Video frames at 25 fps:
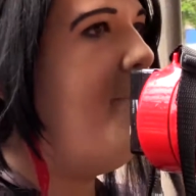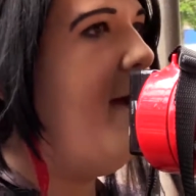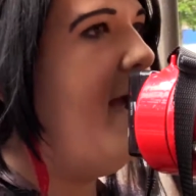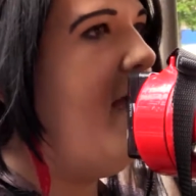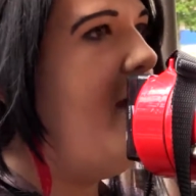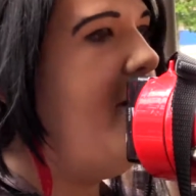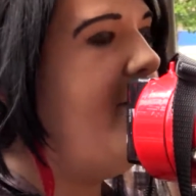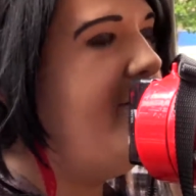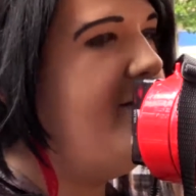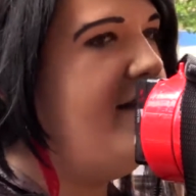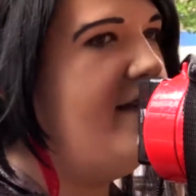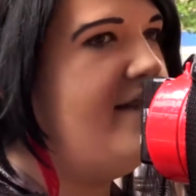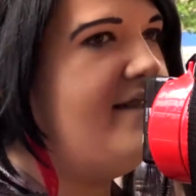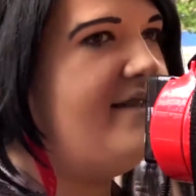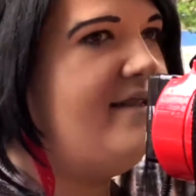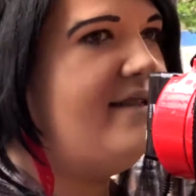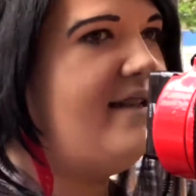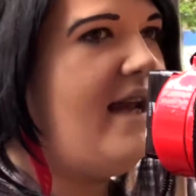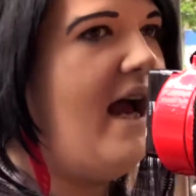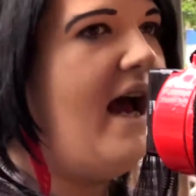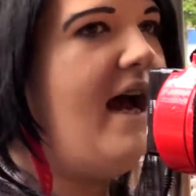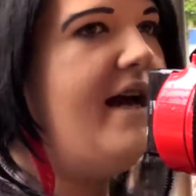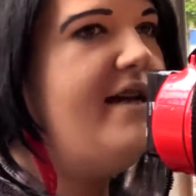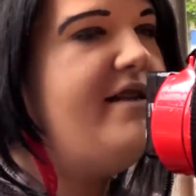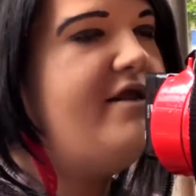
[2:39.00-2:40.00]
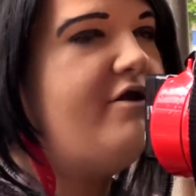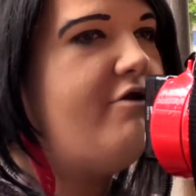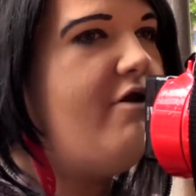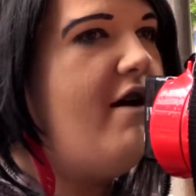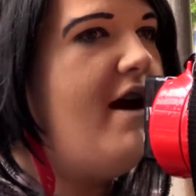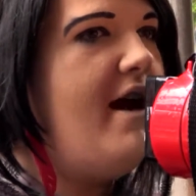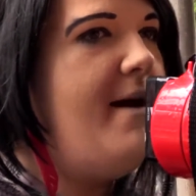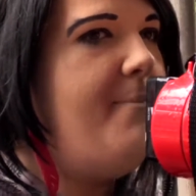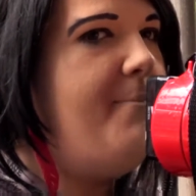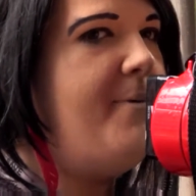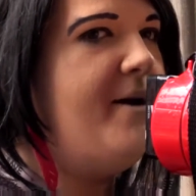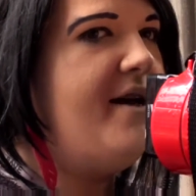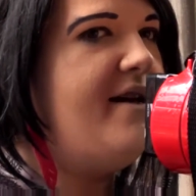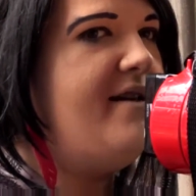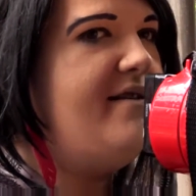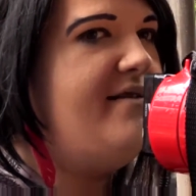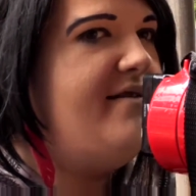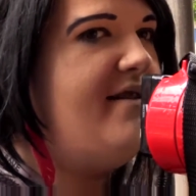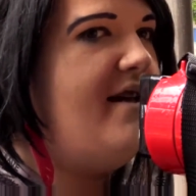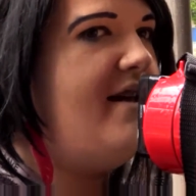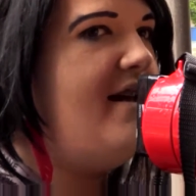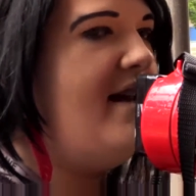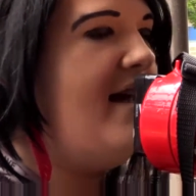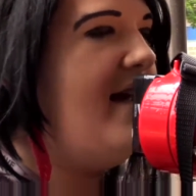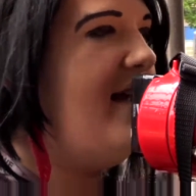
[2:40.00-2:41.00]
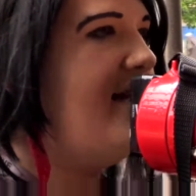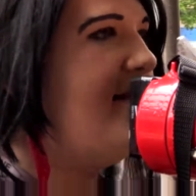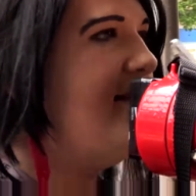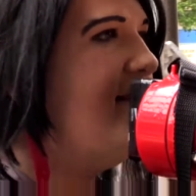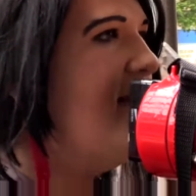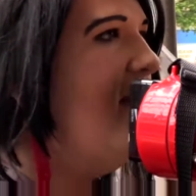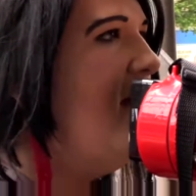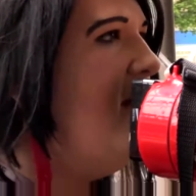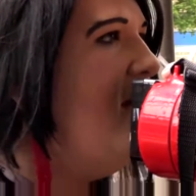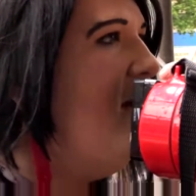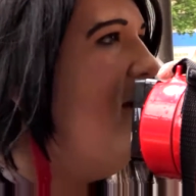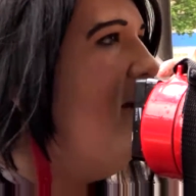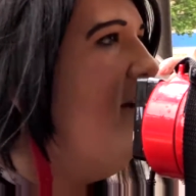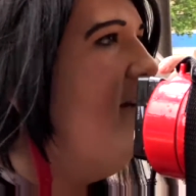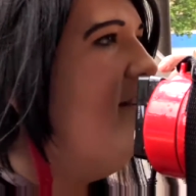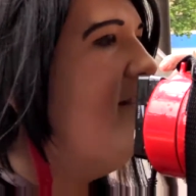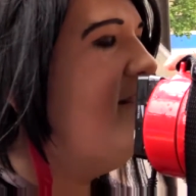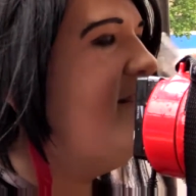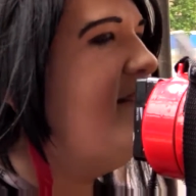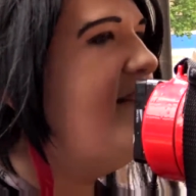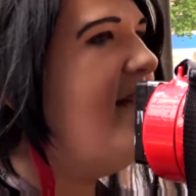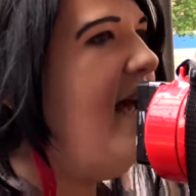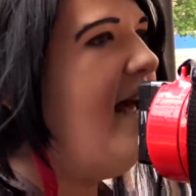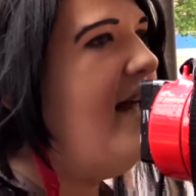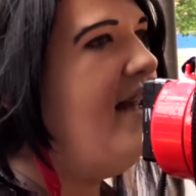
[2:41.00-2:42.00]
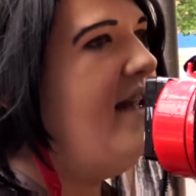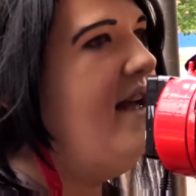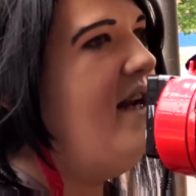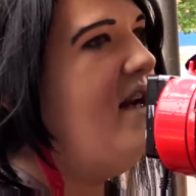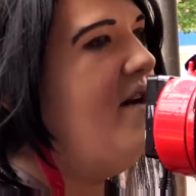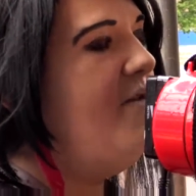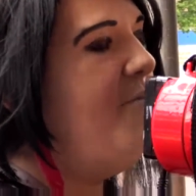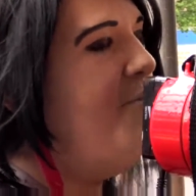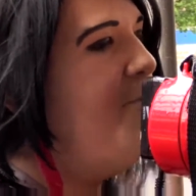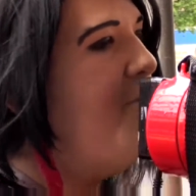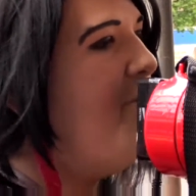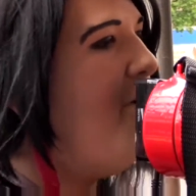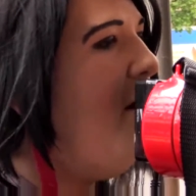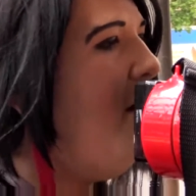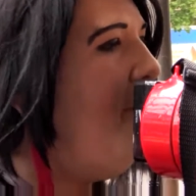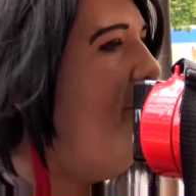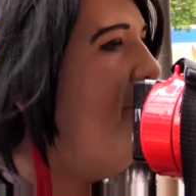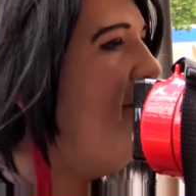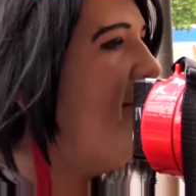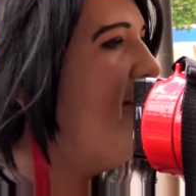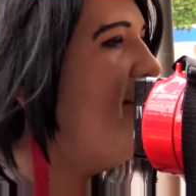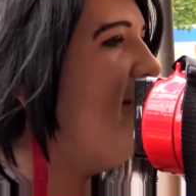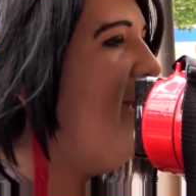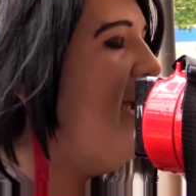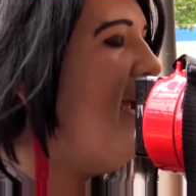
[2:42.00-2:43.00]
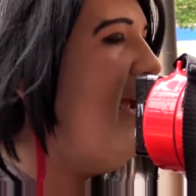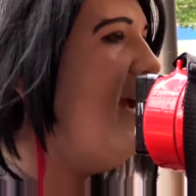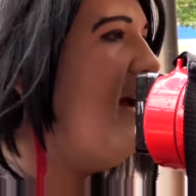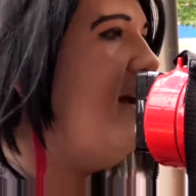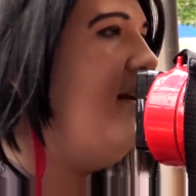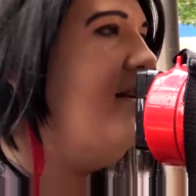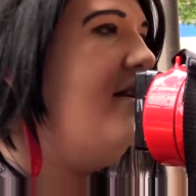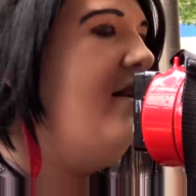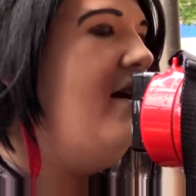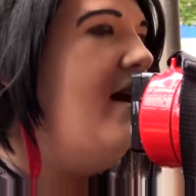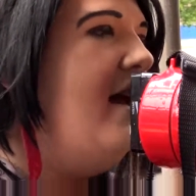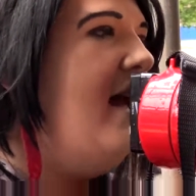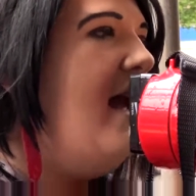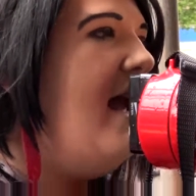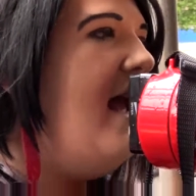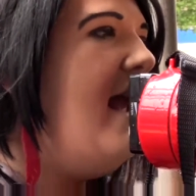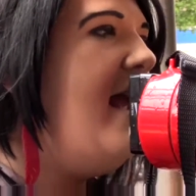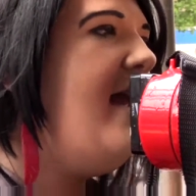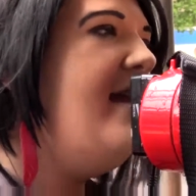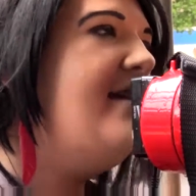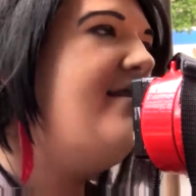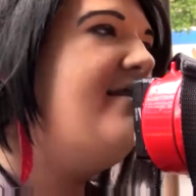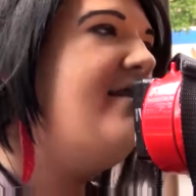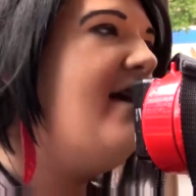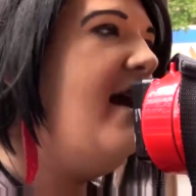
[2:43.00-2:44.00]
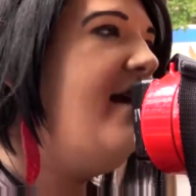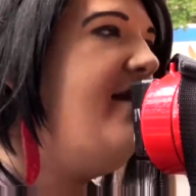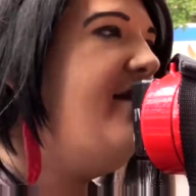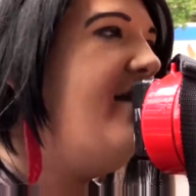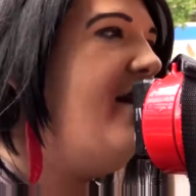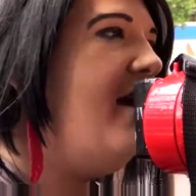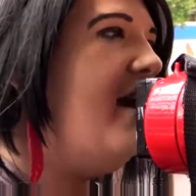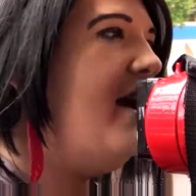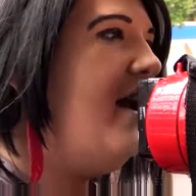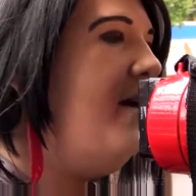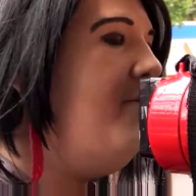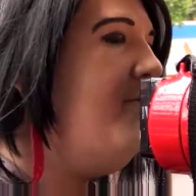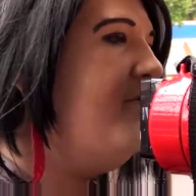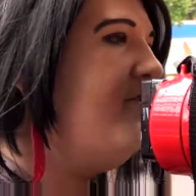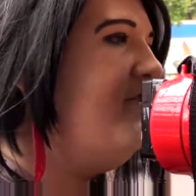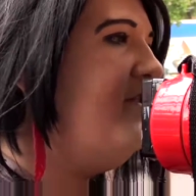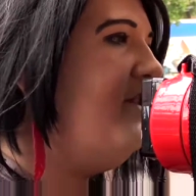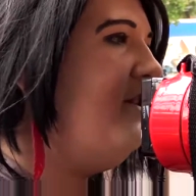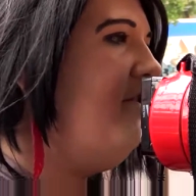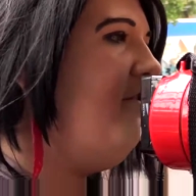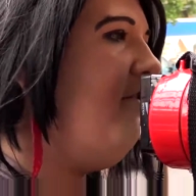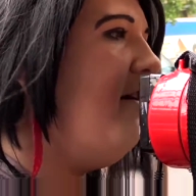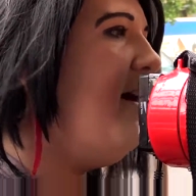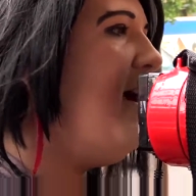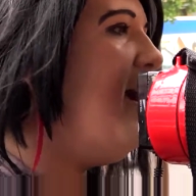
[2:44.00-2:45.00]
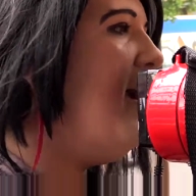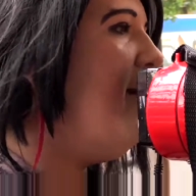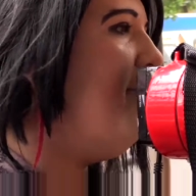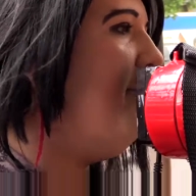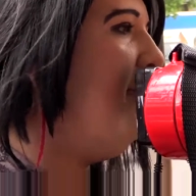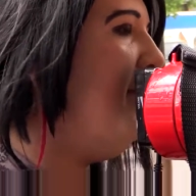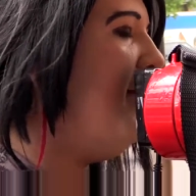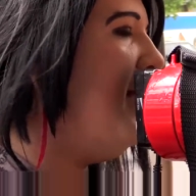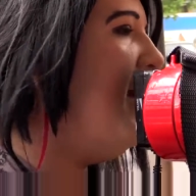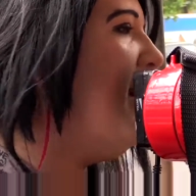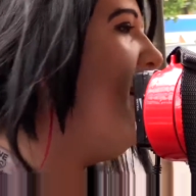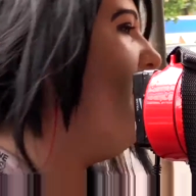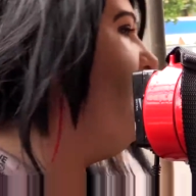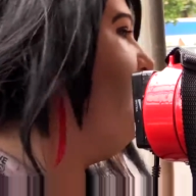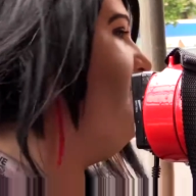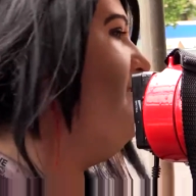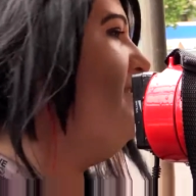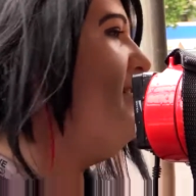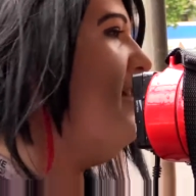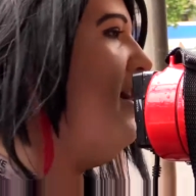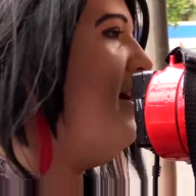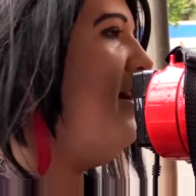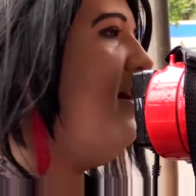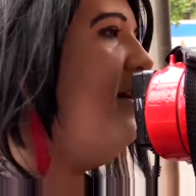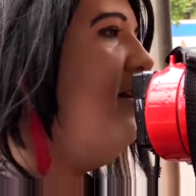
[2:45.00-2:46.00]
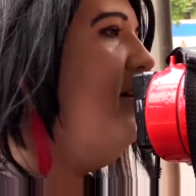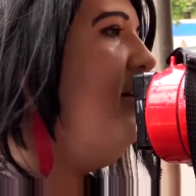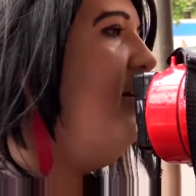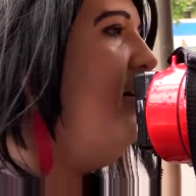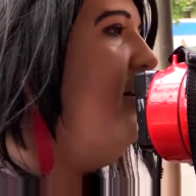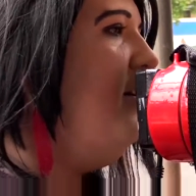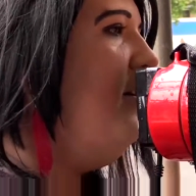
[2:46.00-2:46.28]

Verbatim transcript: by all these skyscrapers and this selling of property and he said that it was a great place to